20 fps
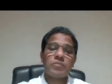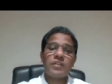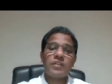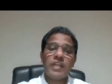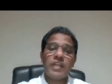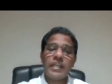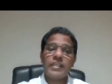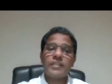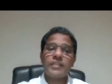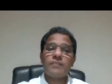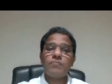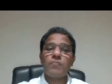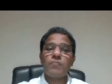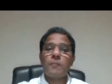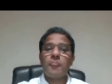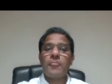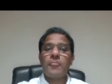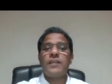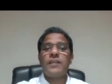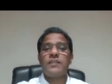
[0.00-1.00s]
nine
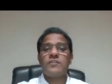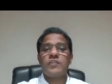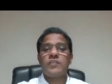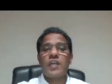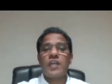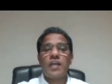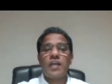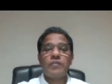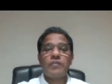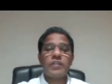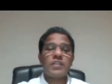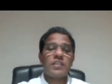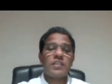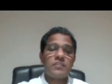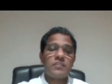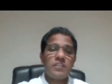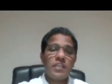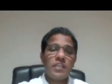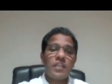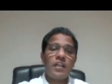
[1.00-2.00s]
is having the
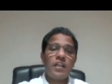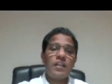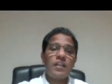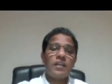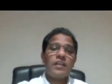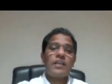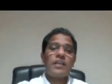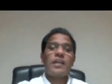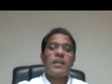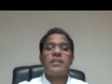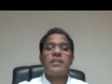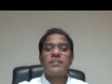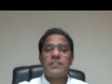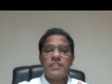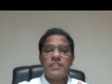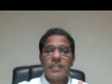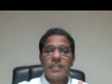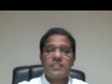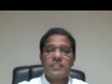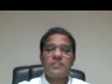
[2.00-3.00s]
tail and
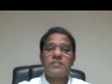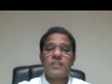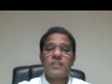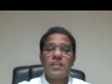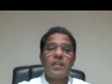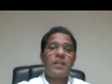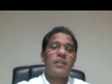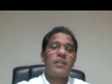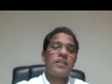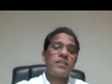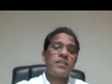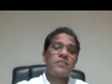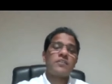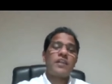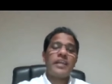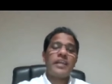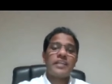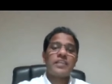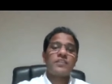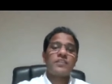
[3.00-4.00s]
that tail is
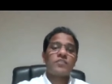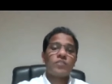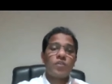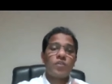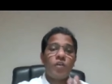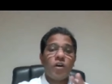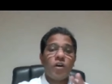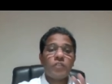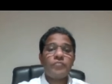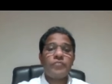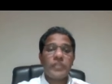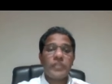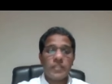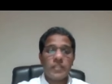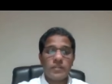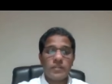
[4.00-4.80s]
like a scorpion.